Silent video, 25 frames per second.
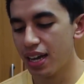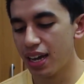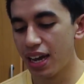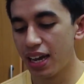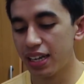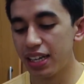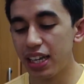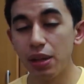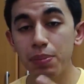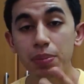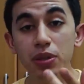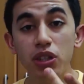
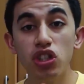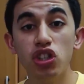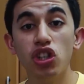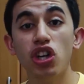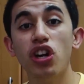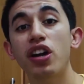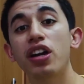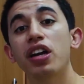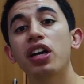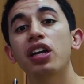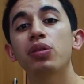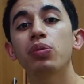and I'll be
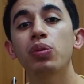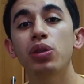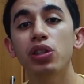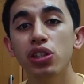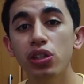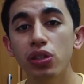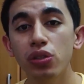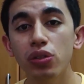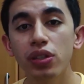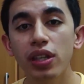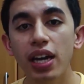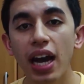sharing it
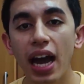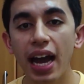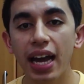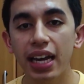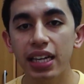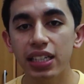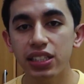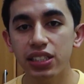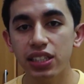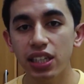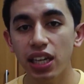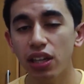with you
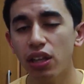guys.